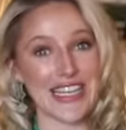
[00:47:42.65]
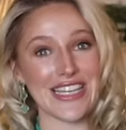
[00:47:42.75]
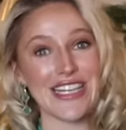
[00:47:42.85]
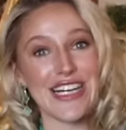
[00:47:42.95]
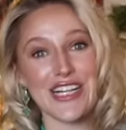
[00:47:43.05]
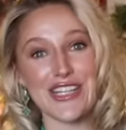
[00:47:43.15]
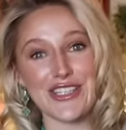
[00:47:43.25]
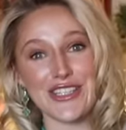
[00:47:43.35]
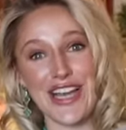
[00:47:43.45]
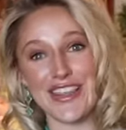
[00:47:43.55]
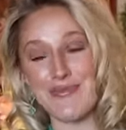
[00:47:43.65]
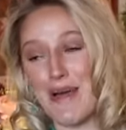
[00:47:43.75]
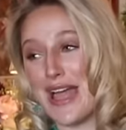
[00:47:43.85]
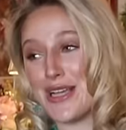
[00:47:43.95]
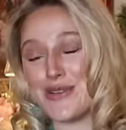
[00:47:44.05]
Like, look at the
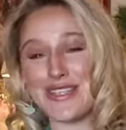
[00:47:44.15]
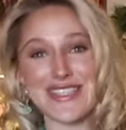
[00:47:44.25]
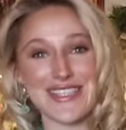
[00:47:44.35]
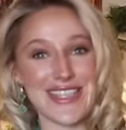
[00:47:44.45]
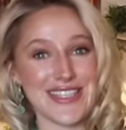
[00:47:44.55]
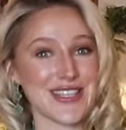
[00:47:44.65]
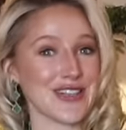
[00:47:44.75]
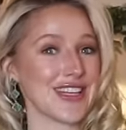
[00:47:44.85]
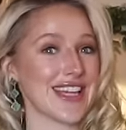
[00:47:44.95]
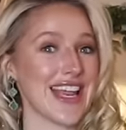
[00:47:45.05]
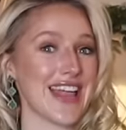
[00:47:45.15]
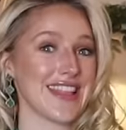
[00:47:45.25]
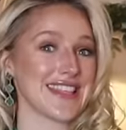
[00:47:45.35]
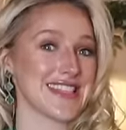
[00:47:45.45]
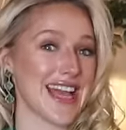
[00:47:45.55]
penguins sitting on it and
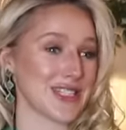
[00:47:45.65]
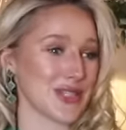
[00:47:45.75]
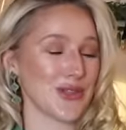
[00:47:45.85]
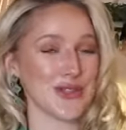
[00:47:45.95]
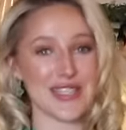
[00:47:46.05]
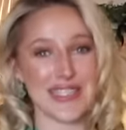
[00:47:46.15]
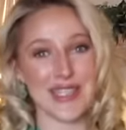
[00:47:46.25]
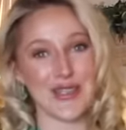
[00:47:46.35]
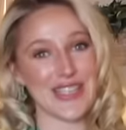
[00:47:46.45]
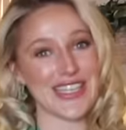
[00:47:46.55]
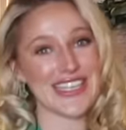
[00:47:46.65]
then Santa Claus sitting on it.